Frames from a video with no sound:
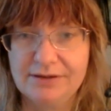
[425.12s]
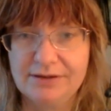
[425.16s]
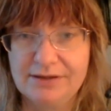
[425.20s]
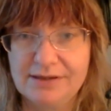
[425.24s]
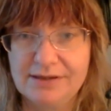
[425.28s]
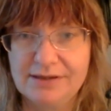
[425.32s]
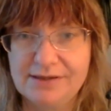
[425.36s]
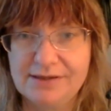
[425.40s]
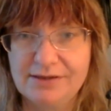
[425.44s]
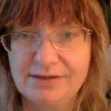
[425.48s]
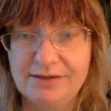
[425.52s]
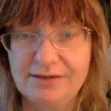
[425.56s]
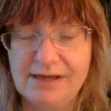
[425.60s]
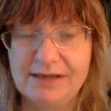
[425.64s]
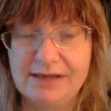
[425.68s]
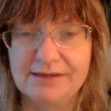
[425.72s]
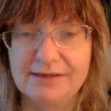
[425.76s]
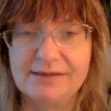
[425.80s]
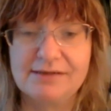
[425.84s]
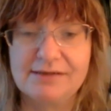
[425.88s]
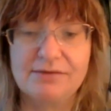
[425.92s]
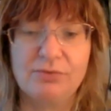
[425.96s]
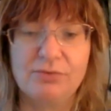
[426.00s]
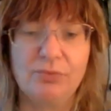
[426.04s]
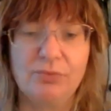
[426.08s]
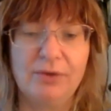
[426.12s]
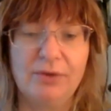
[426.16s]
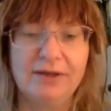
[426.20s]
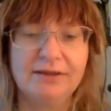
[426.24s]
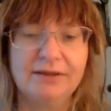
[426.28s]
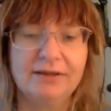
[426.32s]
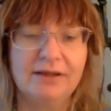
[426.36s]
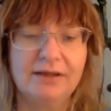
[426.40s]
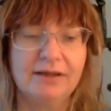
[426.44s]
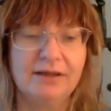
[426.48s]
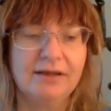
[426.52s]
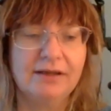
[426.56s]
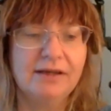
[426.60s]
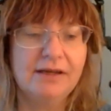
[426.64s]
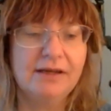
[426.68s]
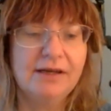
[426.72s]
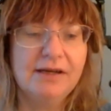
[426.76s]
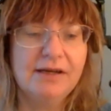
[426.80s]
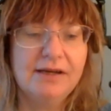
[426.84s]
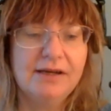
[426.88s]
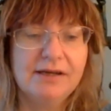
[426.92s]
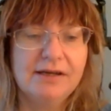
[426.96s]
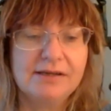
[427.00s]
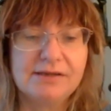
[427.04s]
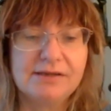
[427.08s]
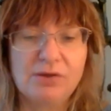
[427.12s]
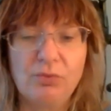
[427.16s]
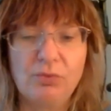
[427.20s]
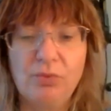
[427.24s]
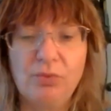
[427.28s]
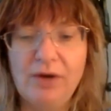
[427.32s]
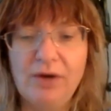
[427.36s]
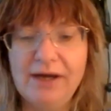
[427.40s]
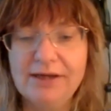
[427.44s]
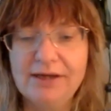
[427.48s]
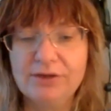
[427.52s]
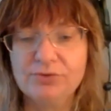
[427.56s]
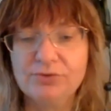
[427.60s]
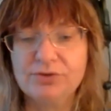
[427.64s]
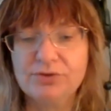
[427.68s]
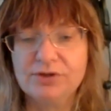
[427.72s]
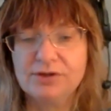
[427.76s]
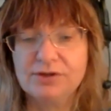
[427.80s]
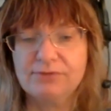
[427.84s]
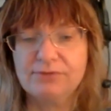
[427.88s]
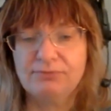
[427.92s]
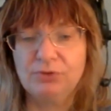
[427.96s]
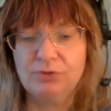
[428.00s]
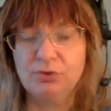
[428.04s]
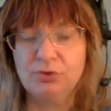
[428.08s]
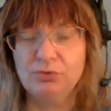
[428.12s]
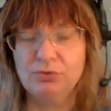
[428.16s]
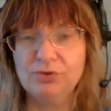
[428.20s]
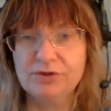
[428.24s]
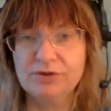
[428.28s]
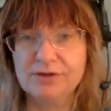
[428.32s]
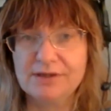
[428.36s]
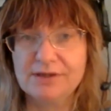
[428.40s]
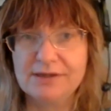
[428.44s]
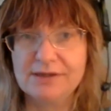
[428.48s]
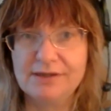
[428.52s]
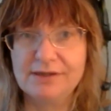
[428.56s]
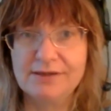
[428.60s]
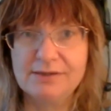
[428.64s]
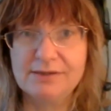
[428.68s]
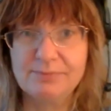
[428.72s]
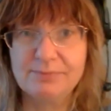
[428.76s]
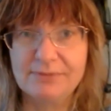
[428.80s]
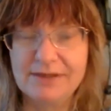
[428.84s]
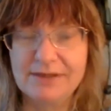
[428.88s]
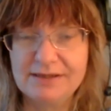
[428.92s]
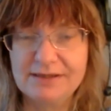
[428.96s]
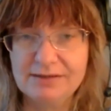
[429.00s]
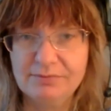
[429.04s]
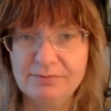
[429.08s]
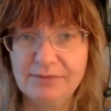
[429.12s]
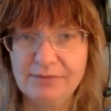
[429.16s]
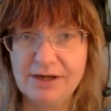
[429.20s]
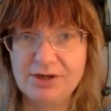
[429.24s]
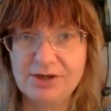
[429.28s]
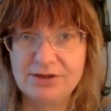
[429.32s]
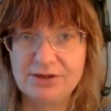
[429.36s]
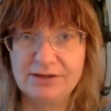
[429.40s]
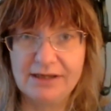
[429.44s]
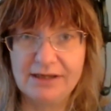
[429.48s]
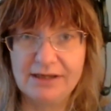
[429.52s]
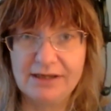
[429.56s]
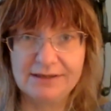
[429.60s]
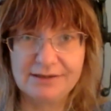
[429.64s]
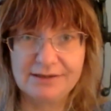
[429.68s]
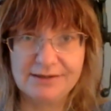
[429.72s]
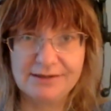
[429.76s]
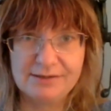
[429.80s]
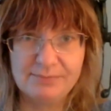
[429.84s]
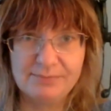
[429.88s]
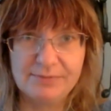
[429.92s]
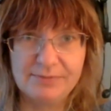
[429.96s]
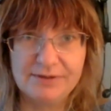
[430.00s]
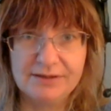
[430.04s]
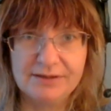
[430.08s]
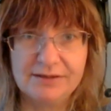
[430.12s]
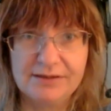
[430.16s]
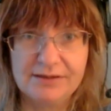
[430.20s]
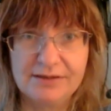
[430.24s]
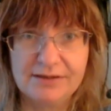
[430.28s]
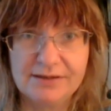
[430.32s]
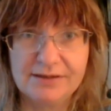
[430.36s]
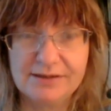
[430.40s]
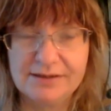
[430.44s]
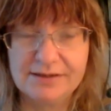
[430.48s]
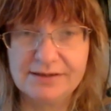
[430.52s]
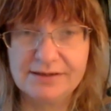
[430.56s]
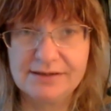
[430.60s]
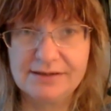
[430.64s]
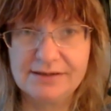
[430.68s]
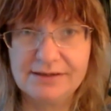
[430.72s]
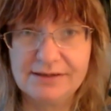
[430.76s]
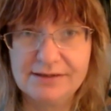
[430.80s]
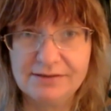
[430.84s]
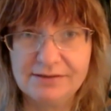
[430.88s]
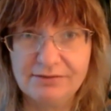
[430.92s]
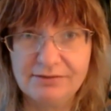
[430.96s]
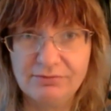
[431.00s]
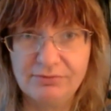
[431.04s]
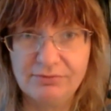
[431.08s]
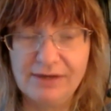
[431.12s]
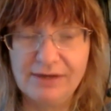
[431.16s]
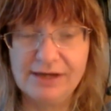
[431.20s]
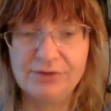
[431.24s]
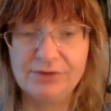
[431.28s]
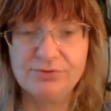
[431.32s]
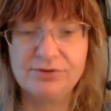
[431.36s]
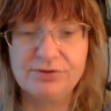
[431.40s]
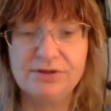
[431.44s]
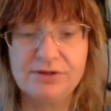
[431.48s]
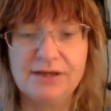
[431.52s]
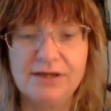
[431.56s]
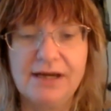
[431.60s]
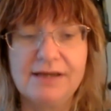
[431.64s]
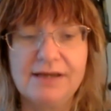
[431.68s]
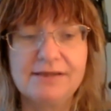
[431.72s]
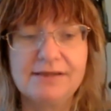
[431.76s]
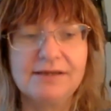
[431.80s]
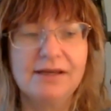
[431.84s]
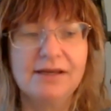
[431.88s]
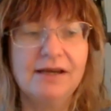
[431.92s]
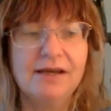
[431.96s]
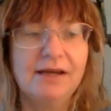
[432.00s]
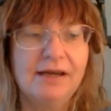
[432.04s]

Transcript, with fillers: in the lungs. So when the virus is fusing cells pretty much like respiratory syncytial virus does,